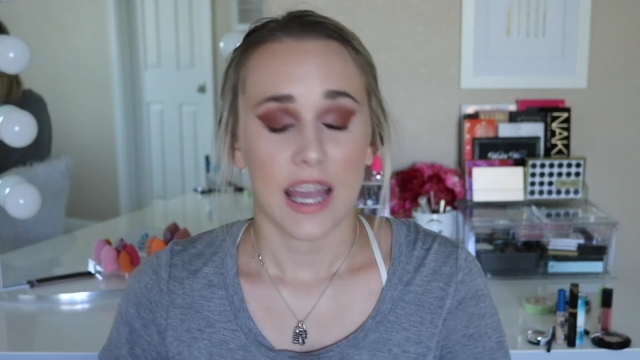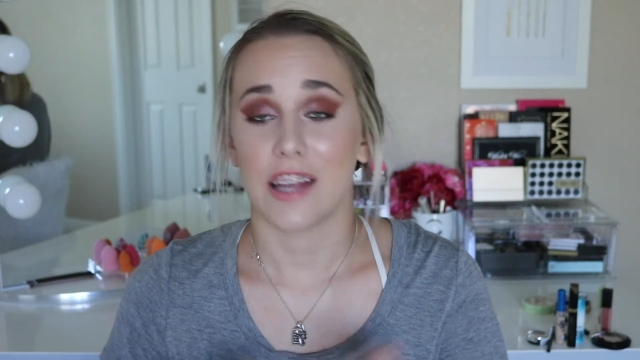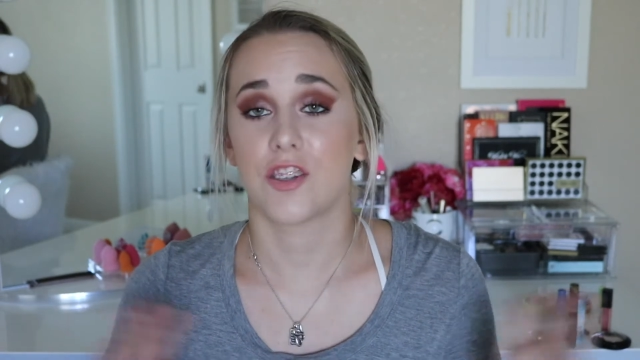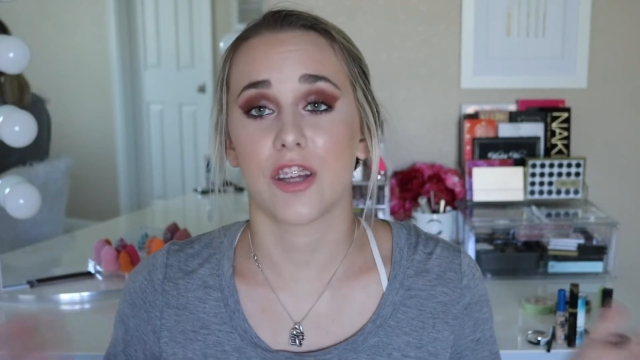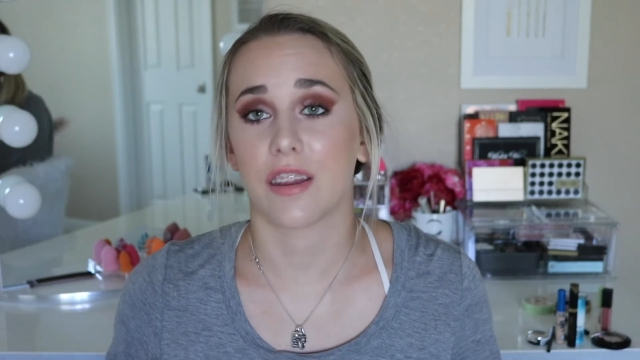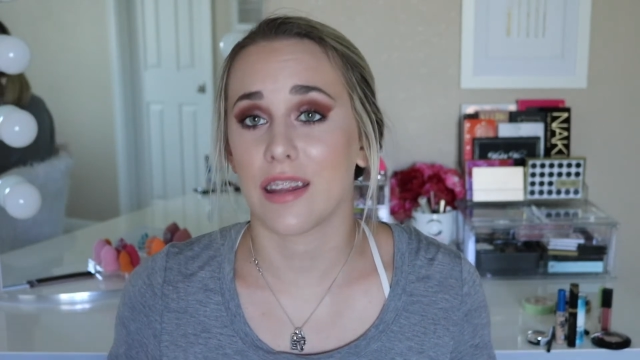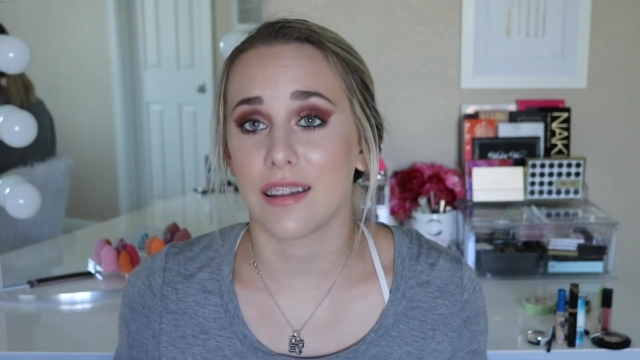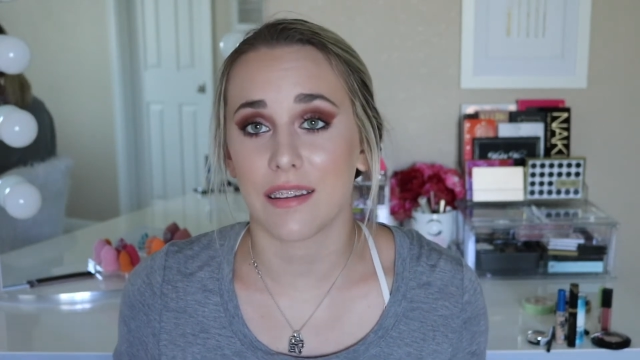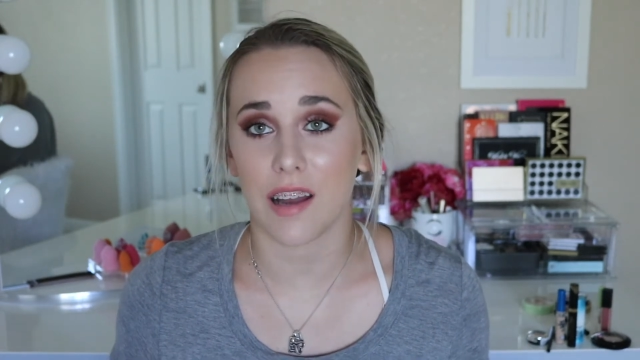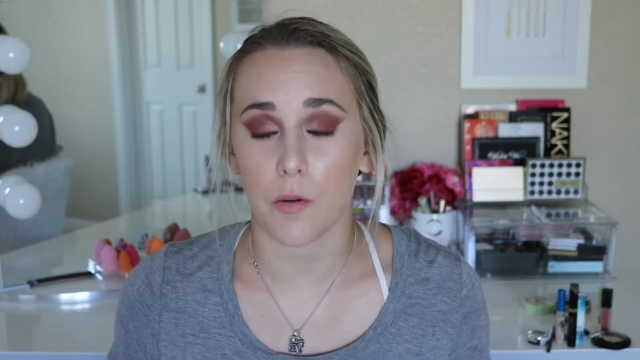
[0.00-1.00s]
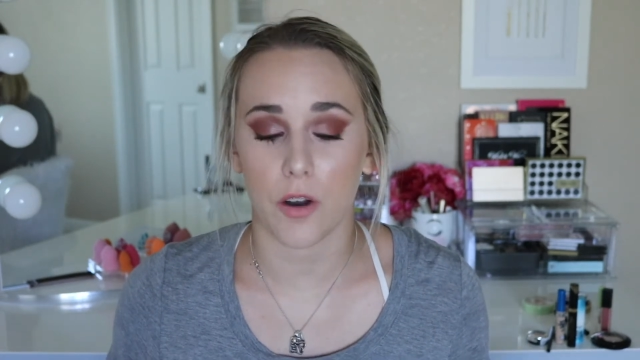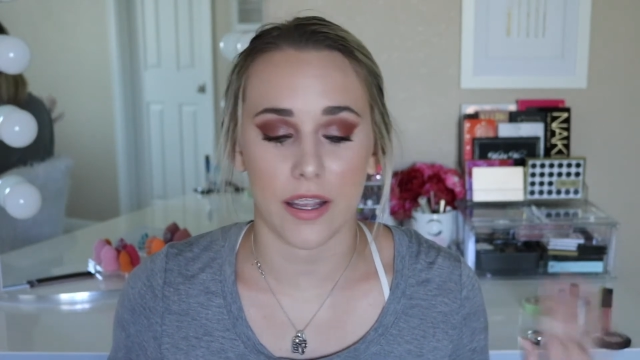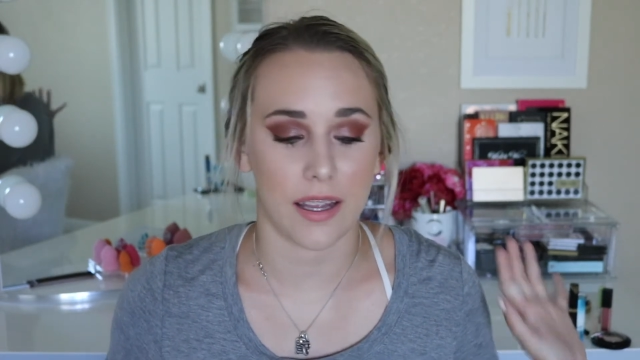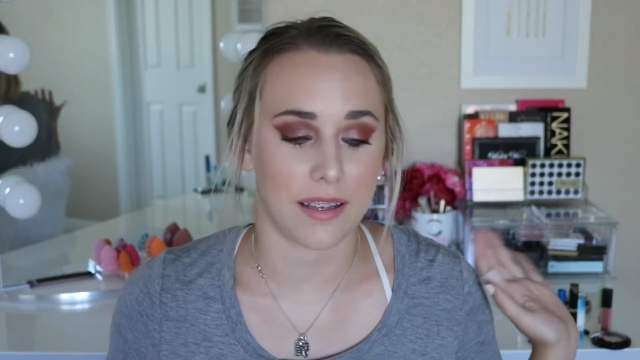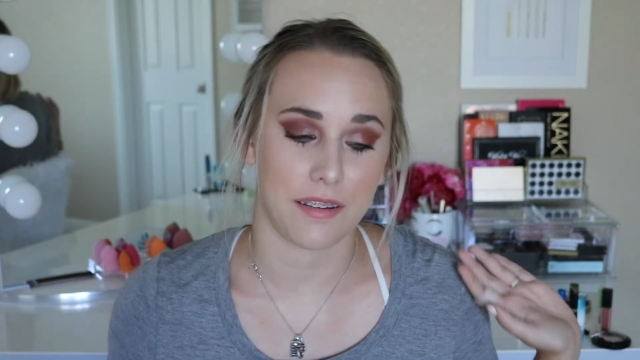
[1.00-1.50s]
It's just, it's not
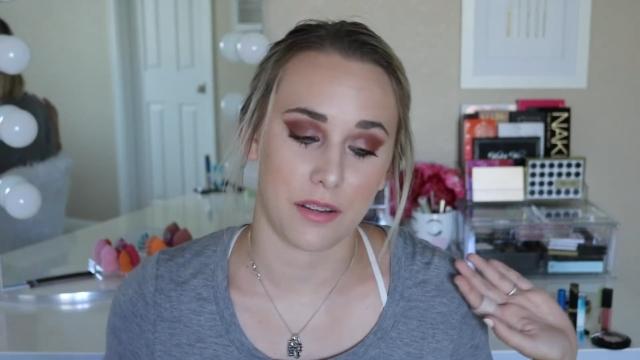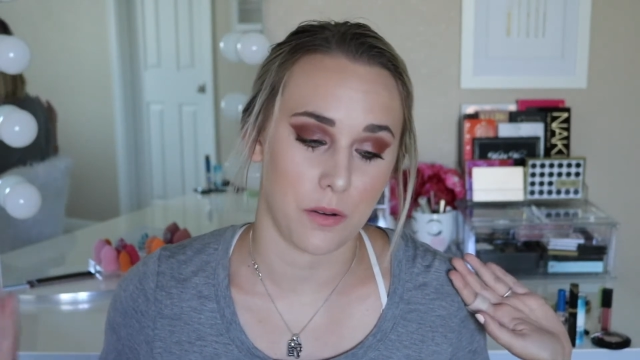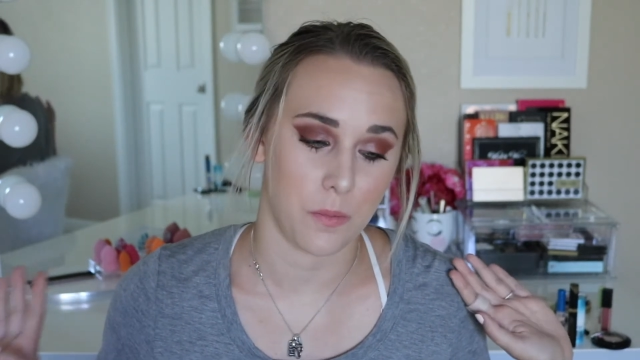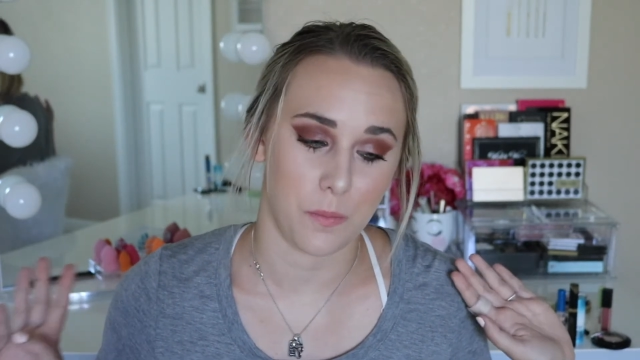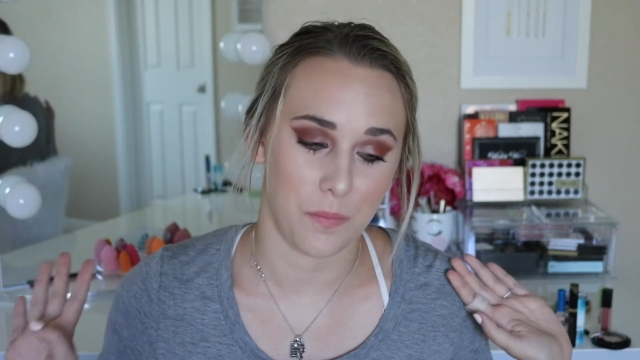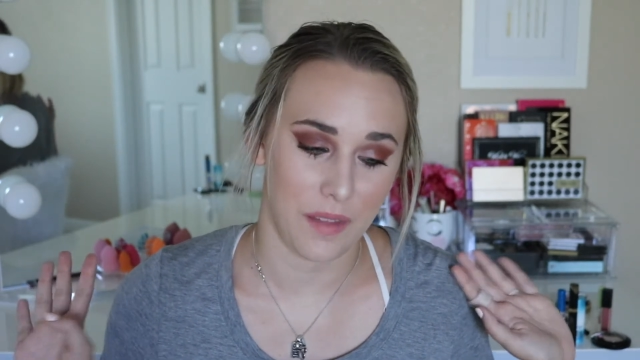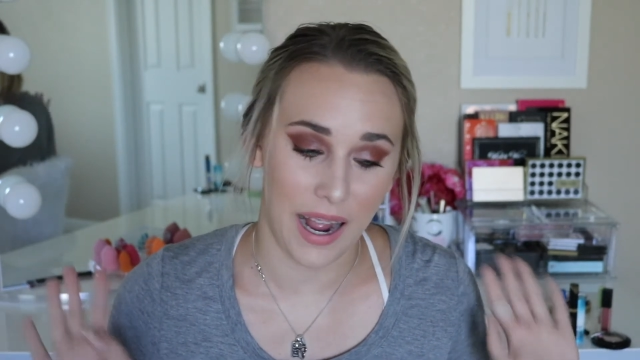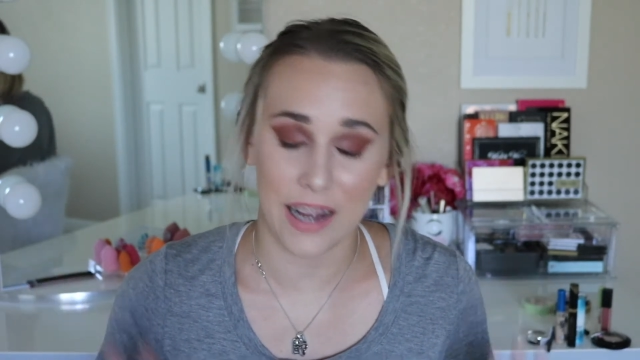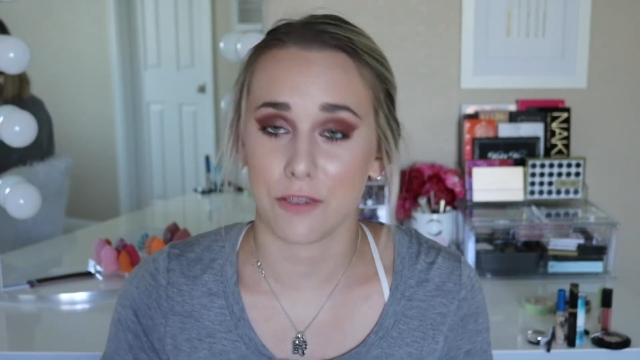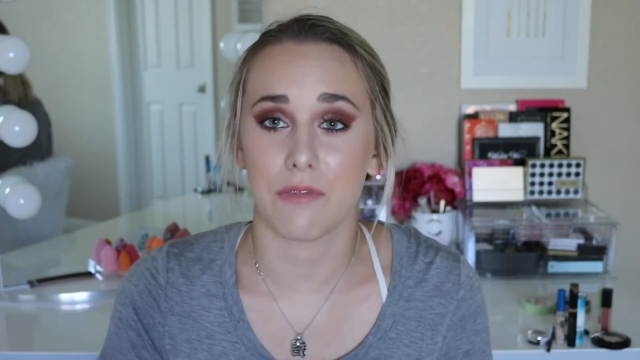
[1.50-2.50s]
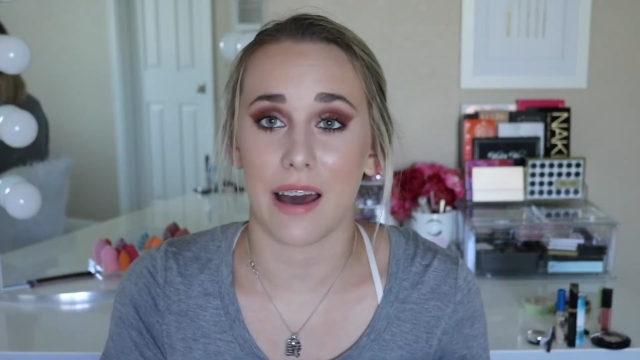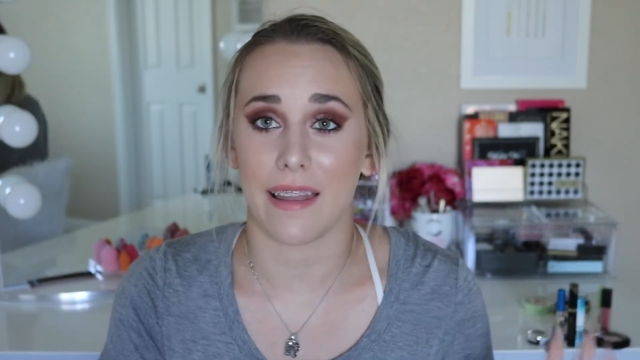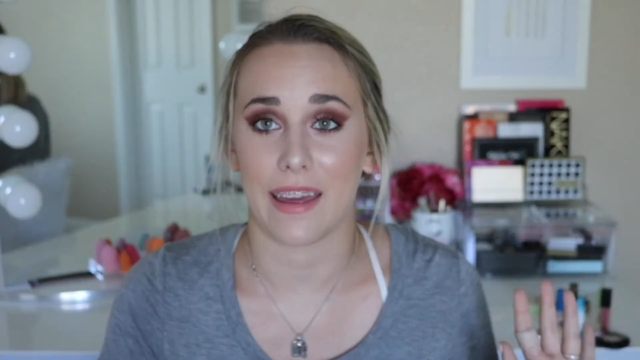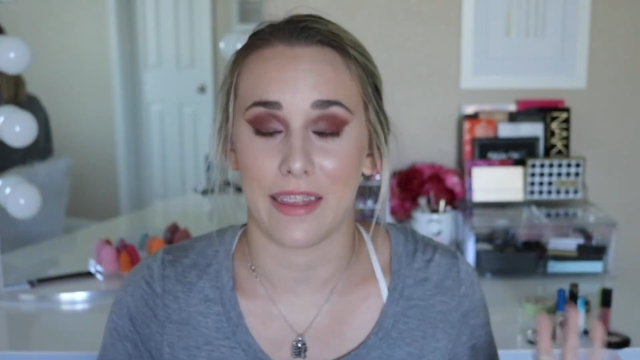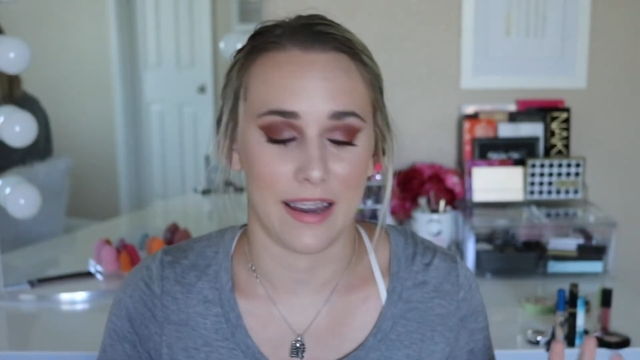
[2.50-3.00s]
working. So I do not
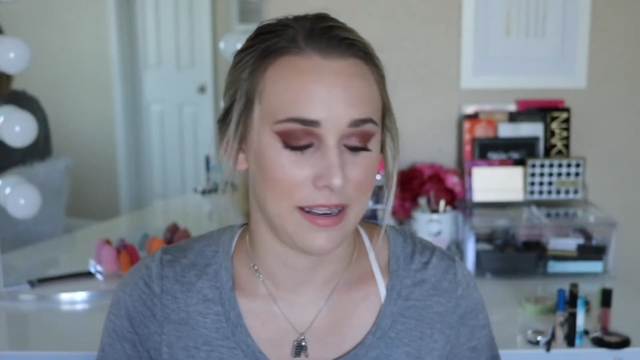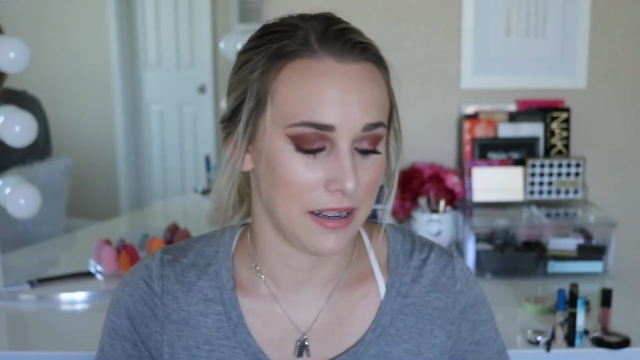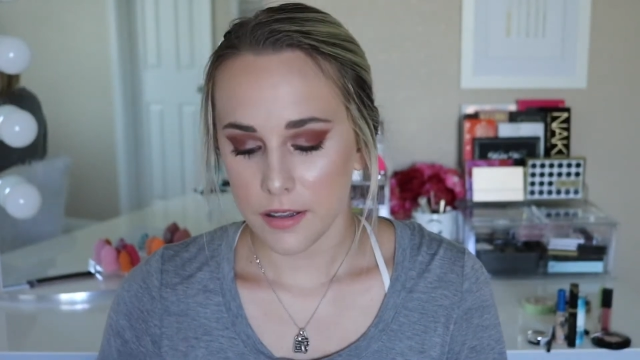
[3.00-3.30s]
like that.